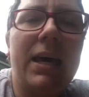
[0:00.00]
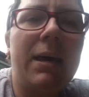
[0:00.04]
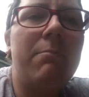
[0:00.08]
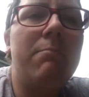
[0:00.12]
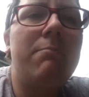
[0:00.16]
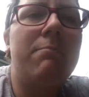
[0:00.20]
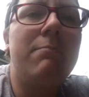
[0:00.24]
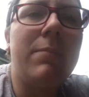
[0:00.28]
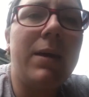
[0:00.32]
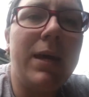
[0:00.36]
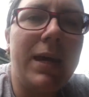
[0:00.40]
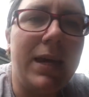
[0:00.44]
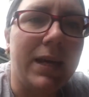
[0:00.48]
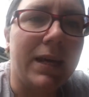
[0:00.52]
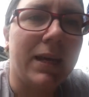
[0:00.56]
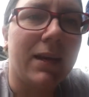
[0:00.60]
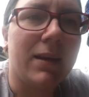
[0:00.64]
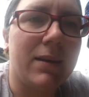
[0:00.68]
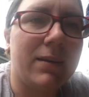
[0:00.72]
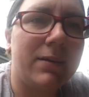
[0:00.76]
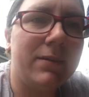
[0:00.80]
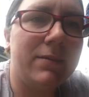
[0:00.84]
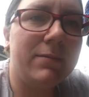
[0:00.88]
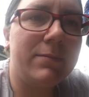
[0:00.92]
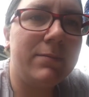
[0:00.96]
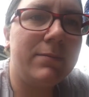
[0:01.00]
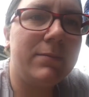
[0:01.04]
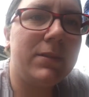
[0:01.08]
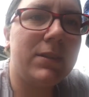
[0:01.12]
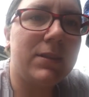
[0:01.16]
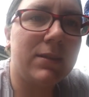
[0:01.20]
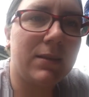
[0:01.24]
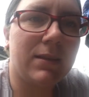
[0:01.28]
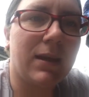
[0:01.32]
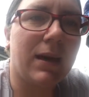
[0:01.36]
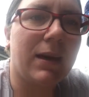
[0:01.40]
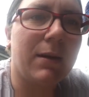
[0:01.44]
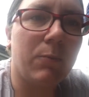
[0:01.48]
mean
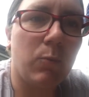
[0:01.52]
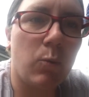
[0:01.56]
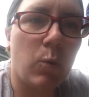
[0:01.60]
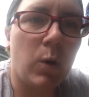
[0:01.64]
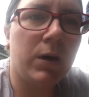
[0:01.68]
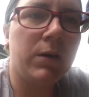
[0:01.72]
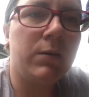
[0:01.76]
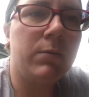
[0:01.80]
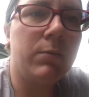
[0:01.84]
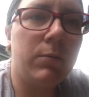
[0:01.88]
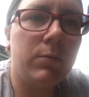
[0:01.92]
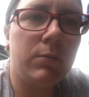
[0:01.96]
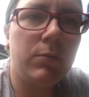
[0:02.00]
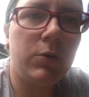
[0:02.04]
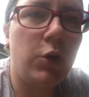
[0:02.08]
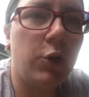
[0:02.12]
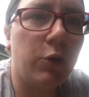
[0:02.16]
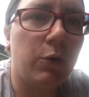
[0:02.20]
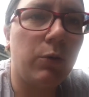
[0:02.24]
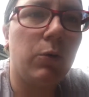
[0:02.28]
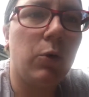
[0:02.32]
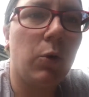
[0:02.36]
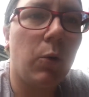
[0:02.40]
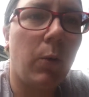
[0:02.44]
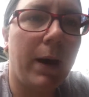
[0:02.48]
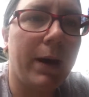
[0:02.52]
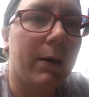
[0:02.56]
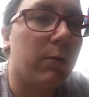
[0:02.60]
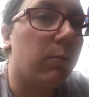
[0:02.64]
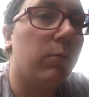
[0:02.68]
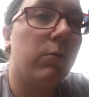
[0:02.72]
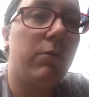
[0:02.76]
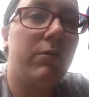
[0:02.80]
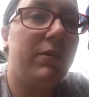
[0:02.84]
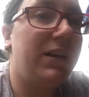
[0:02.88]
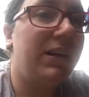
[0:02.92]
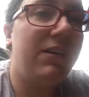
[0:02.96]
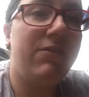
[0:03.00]
to that one new quail,
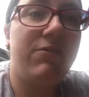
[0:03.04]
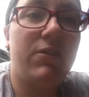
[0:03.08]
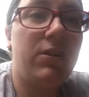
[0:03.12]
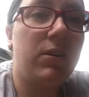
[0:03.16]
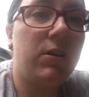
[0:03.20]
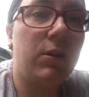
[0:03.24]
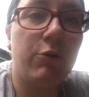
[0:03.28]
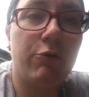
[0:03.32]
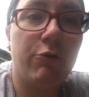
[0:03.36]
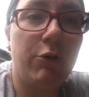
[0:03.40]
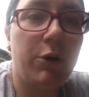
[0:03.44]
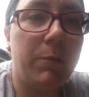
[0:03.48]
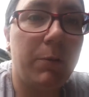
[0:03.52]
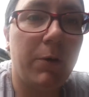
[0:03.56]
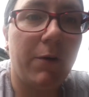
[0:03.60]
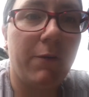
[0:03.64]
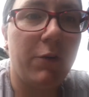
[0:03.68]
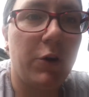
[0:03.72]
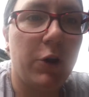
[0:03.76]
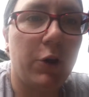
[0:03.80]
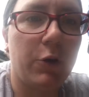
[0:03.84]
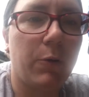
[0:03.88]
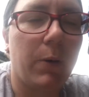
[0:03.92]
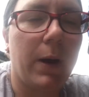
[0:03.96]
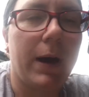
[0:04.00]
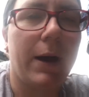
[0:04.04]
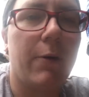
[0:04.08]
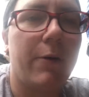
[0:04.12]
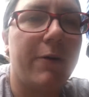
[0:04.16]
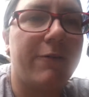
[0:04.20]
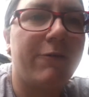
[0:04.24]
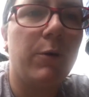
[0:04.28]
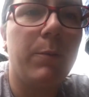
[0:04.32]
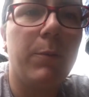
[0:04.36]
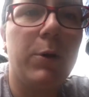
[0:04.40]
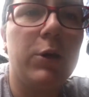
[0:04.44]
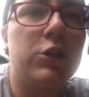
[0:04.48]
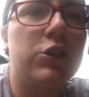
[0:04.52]
or even a group of new quail.
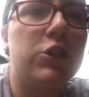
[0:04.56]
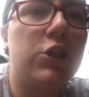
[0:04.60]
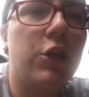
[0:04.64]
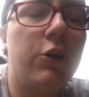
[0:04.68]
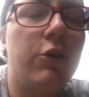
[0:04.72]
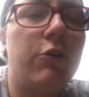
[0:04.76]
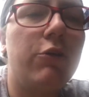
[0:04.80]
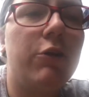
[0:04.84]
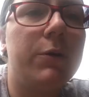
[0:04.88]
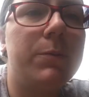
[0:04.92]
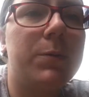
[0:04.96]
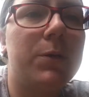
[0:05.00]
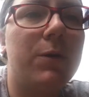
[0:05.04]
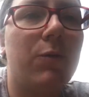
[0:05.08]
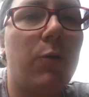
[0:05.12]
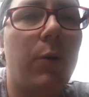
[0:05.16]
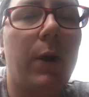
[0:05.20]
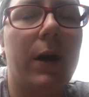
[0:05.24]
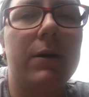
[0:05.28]
If you put 2 groups of quail